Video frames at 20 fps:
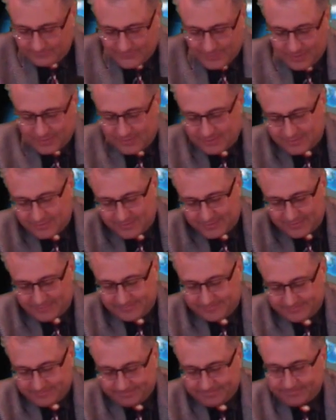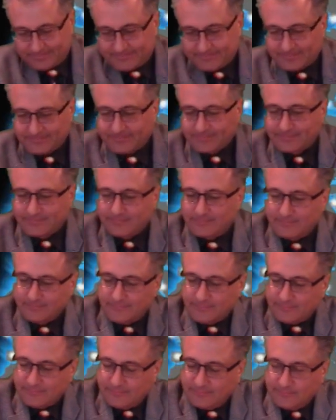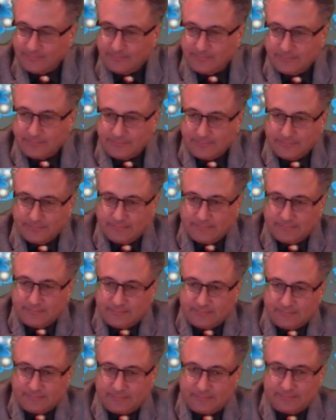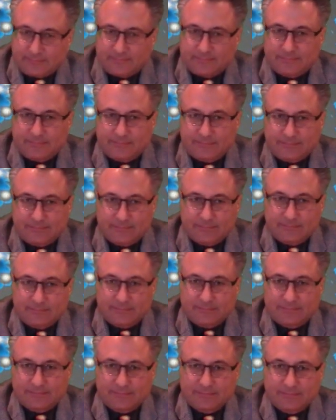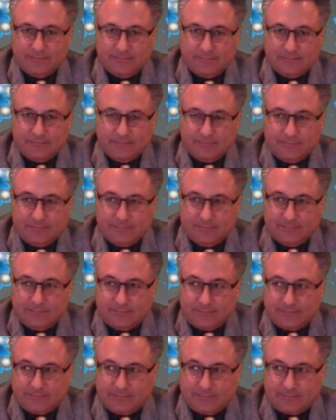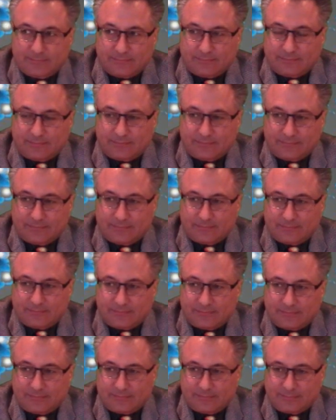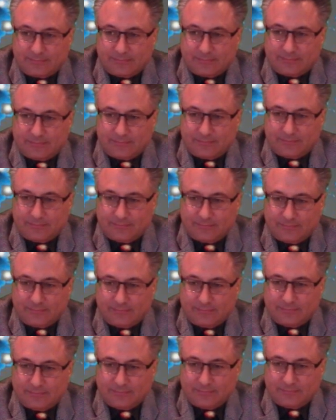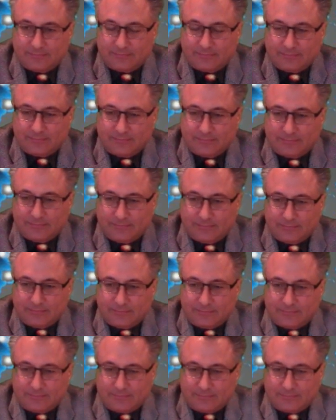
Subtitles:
(silent)